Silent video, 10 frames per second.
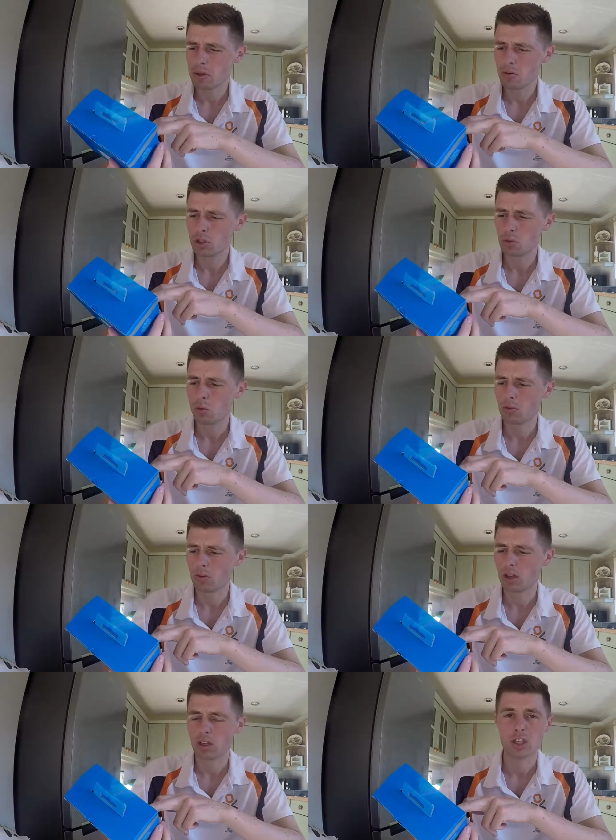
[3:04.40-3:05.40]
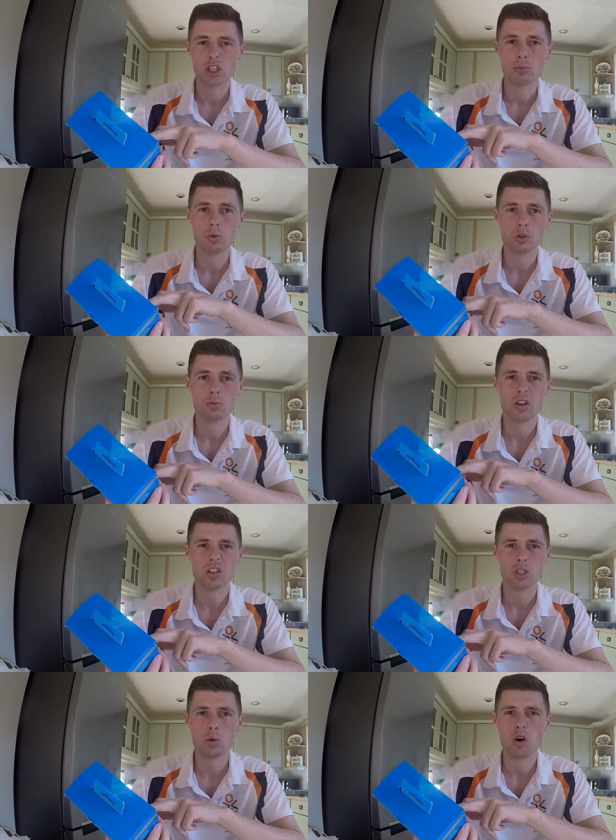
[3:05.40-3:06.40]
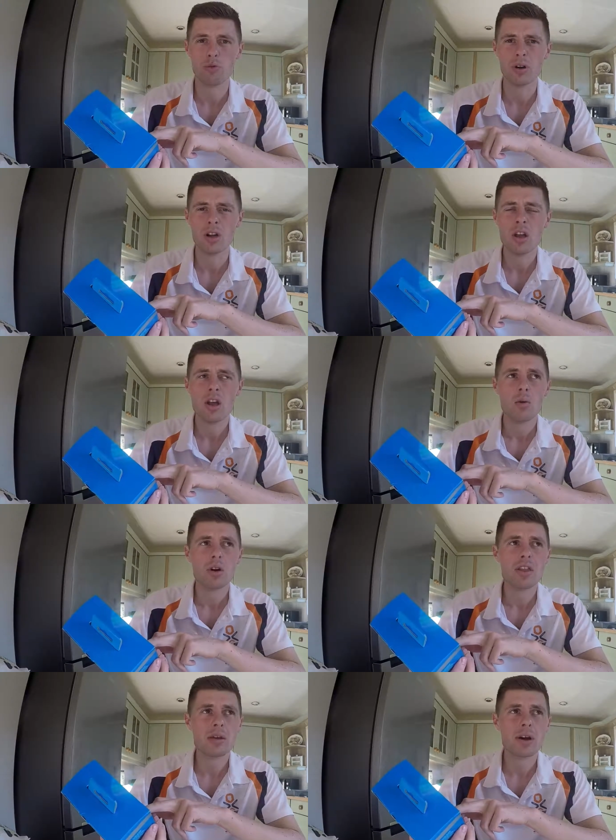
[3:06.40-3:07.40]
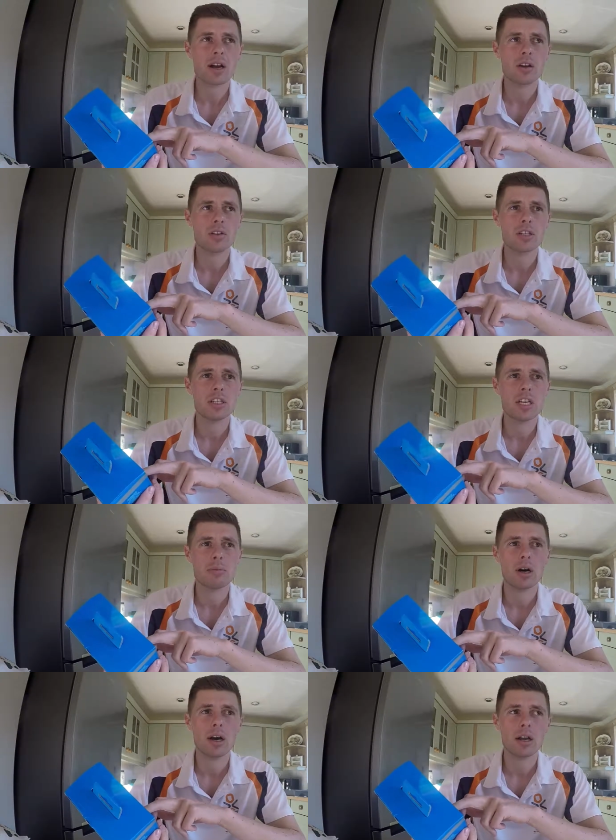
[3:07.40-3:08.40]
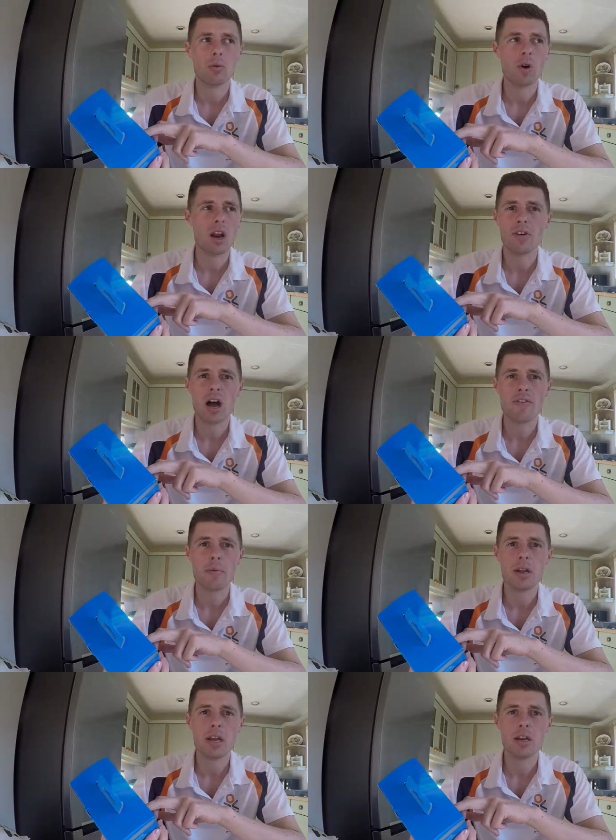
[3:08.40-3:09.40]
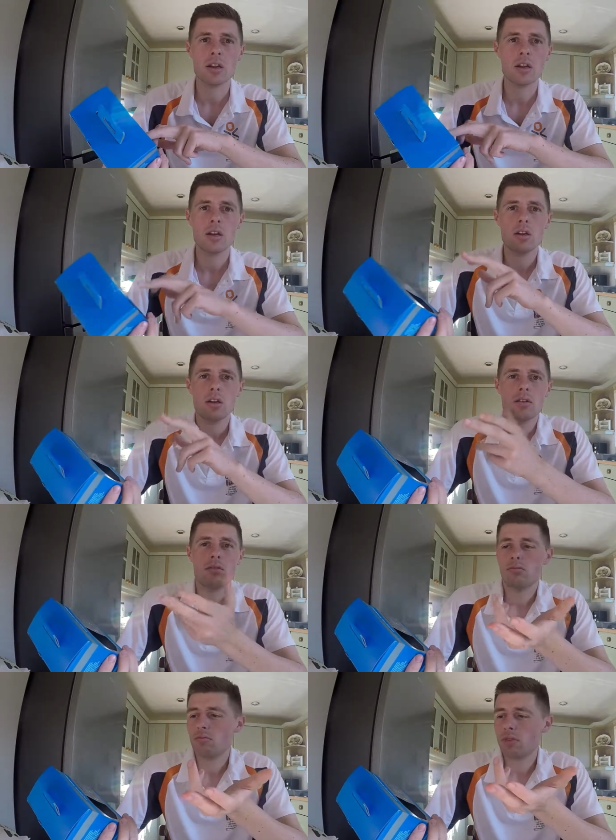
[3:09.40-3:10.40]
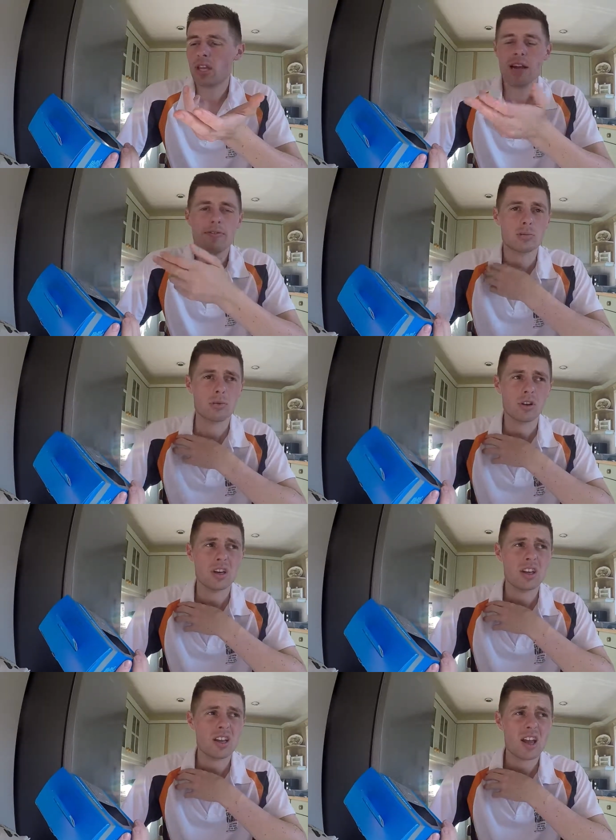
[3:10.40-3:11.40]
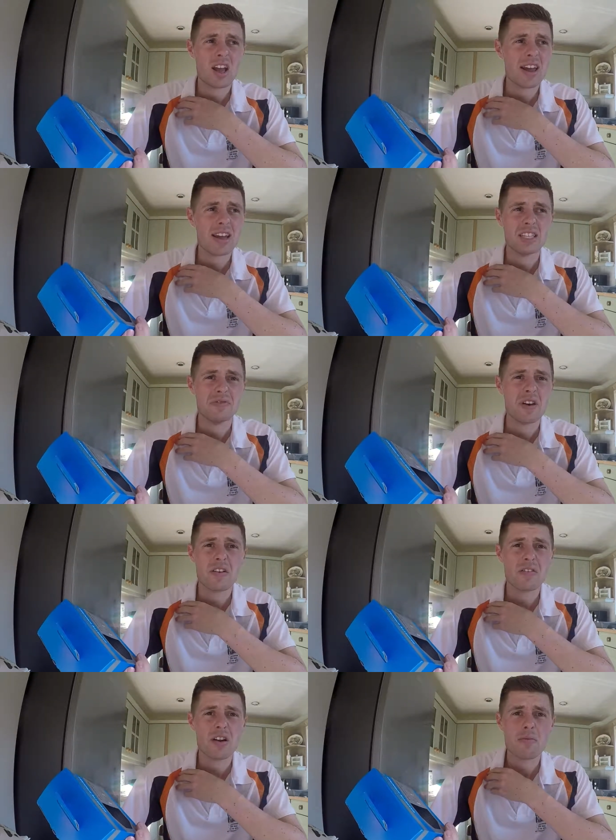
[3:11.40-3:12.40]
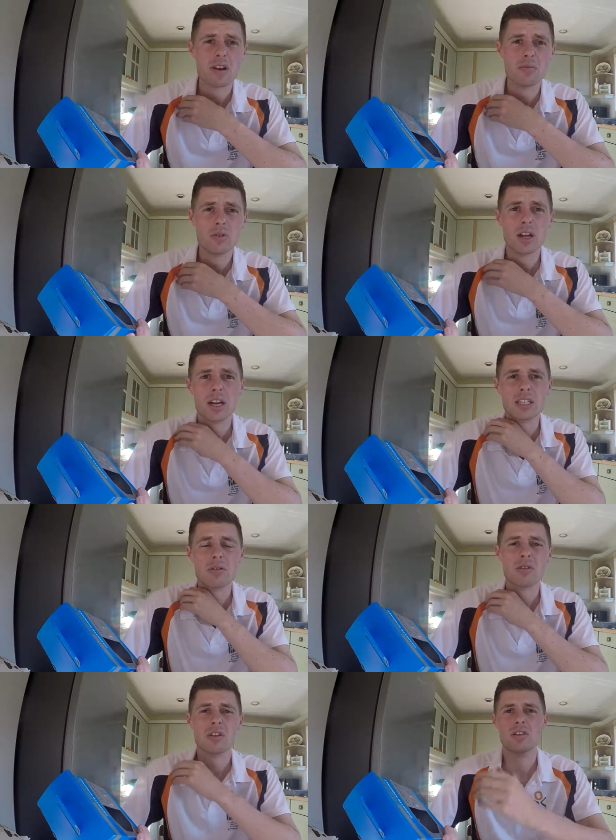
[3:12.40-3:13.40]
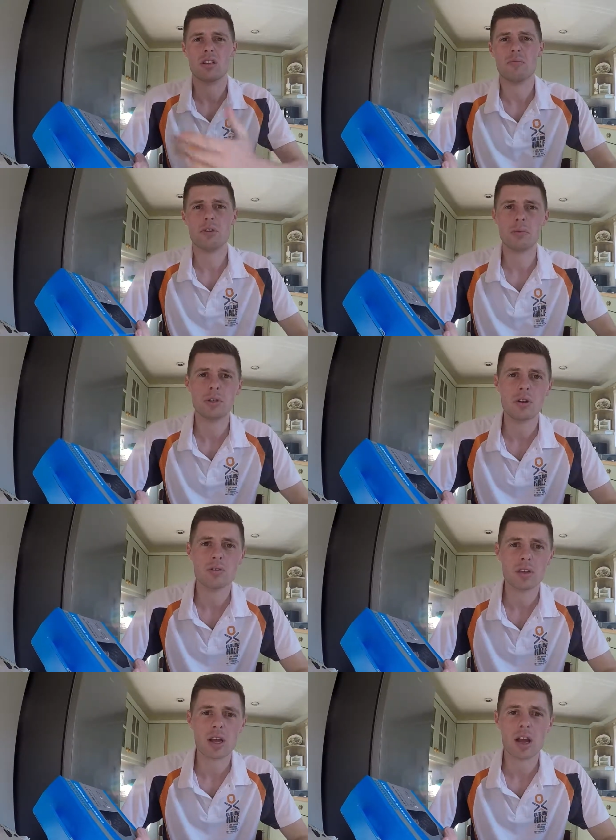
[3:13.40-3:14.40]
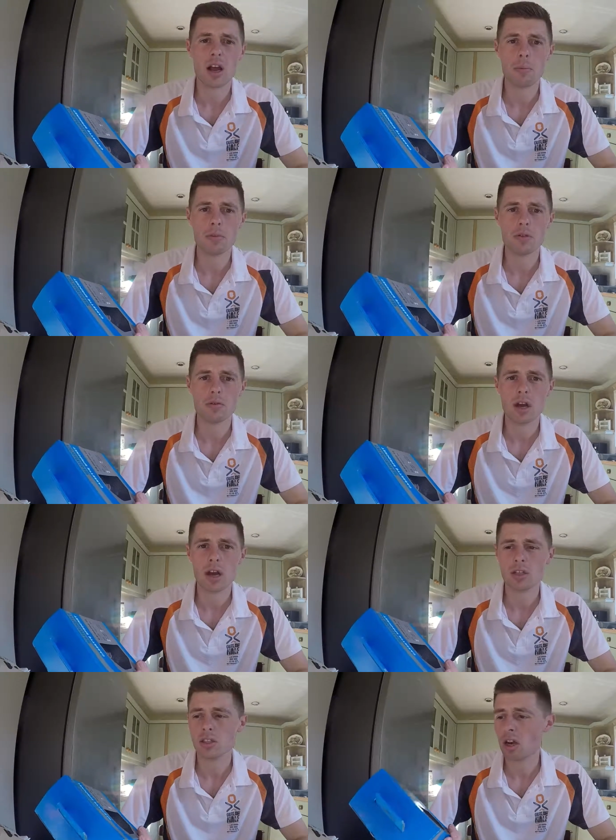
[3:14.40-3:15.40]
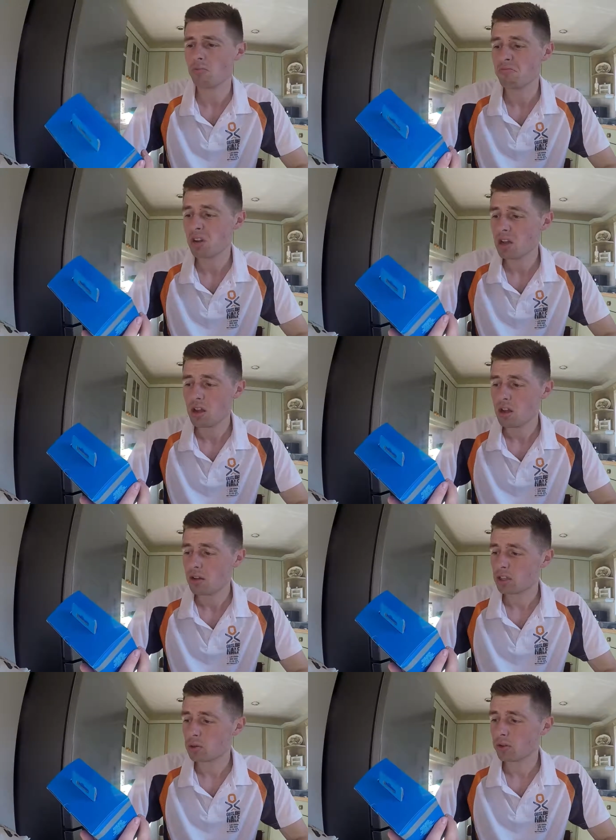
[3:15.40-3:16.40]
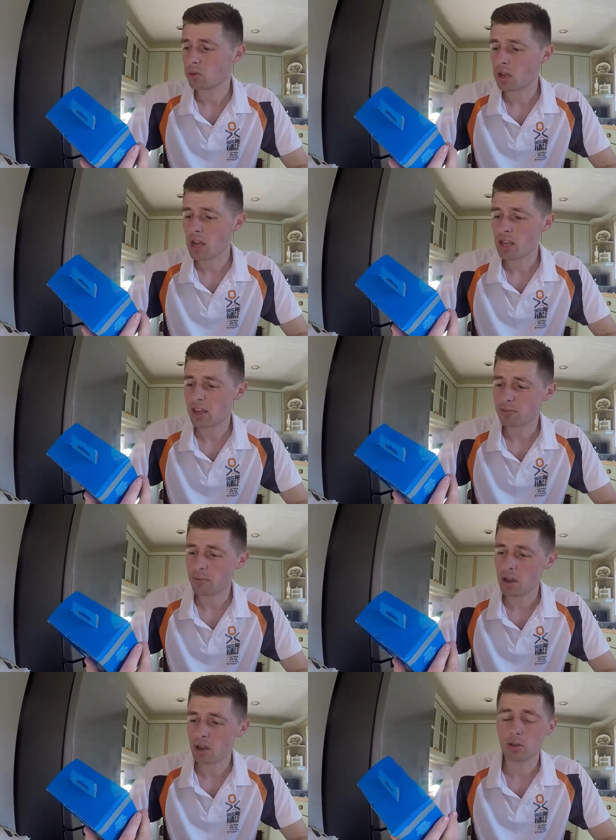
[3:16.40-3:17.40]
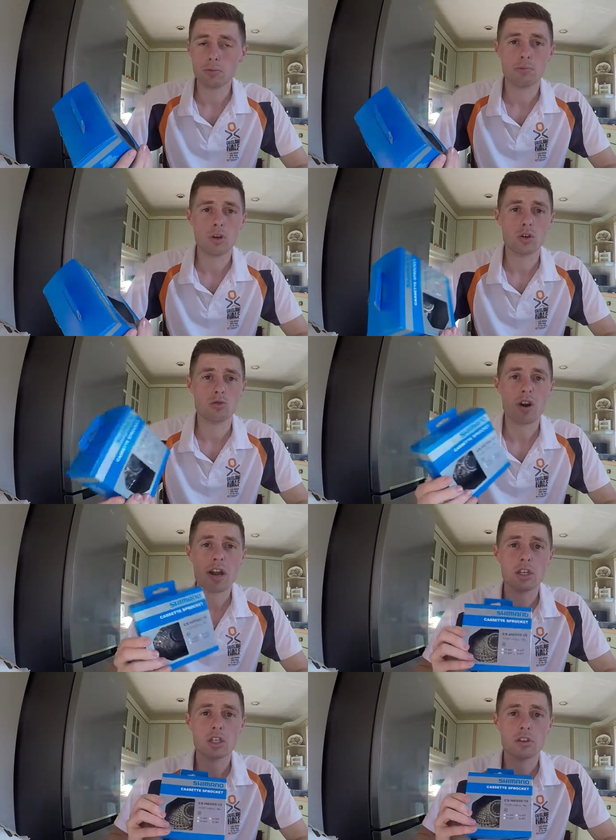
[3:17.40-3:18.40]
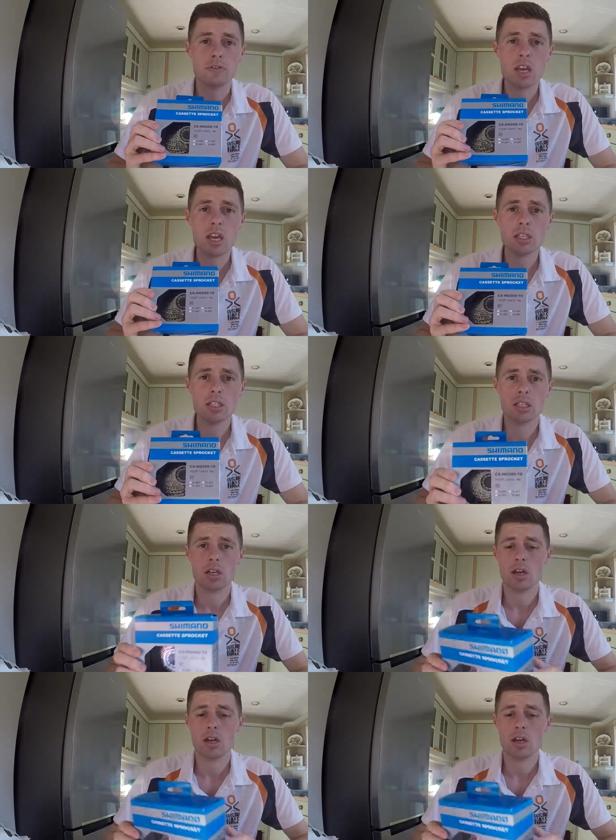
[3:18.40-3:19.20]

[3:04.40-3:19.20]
use a small sprocket that's a 12, but when I think back on the TT bike, when have I ever been in the 11 sprocket, it is very, very minimal, and I don't think there's going to be opportunity for that at IRONMAN UK. So 1228 gives me a good range of gears.